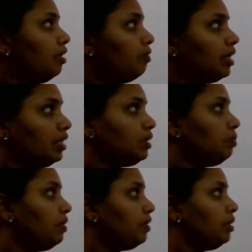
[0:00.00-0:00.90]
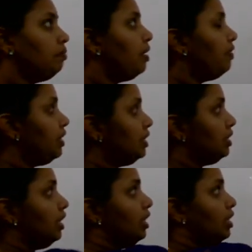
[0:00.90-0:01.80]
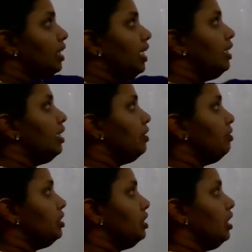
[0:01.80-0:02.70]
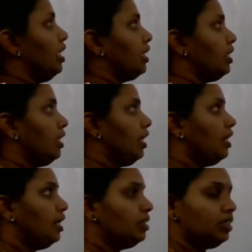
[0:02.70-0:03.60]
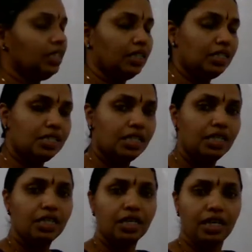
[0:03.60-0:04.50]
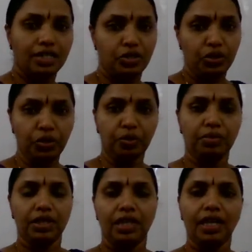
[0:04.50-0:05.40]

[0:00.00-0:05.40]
What is power? Power is the rate at which electric energy is consumed.